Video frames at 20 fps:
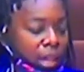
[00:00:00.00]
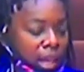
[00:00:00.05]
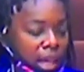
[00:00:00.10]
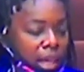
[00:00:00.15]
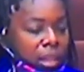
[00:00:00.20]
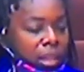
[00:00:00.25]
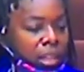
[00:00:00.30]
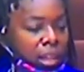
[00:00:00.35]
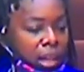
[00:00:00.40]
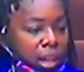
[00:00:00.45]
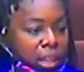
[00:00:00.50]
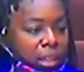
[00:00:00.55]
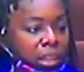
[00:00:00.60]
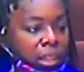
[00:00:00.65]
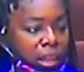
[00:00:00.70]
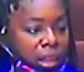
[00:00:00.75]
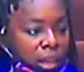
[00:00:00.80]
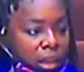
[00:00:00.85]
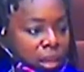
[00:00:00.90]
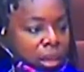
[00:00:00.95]
And then I
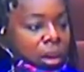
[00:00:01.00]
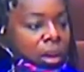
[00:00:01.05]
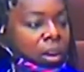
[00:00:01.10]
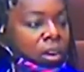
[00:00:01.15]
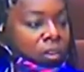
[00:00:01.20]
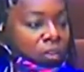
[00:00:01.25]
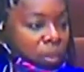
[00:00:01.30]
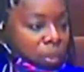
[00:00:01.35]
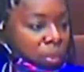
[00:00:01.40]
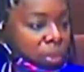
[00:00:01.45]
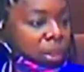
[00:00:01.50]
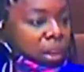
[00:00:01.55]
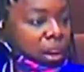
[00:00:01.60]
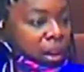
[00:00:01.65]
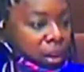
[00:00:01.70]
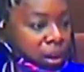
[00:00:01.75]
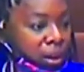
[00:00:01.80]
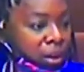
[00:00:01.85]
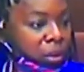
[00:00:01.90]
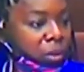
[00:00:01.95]
think from
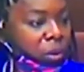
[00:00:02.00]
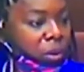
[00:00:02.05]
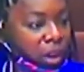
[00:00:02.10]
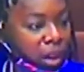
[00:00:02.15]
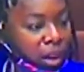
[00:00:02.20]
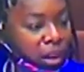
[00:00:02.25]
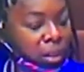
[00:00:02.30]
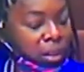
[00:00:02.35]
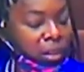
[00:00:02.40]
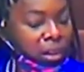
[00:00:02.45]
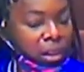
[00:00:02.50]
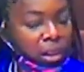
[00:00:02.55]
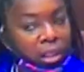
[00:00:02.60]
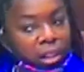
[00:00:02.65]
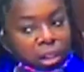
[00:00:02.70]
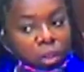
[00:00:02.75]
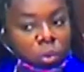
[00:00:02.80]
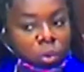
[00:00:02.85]
there, the healing will